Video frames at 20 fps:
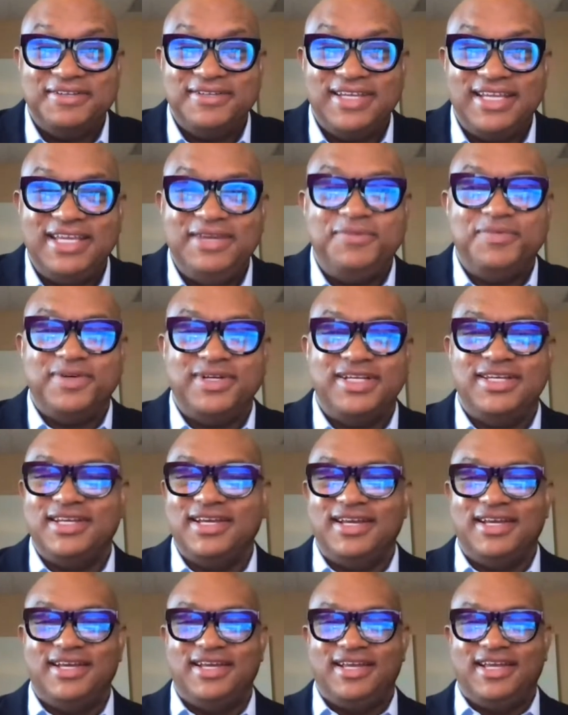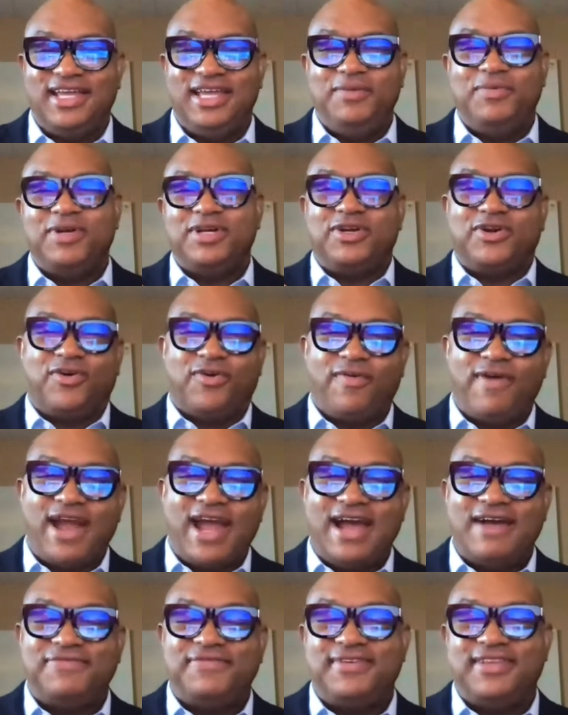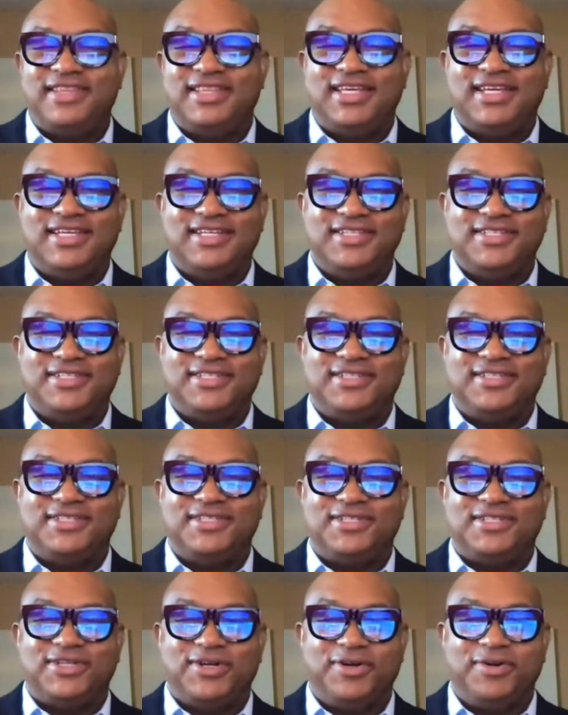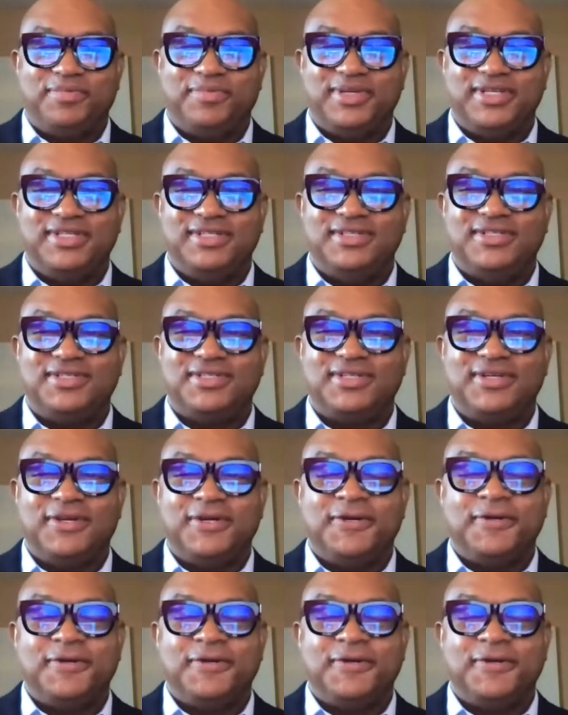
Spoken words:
He would craft these sermons,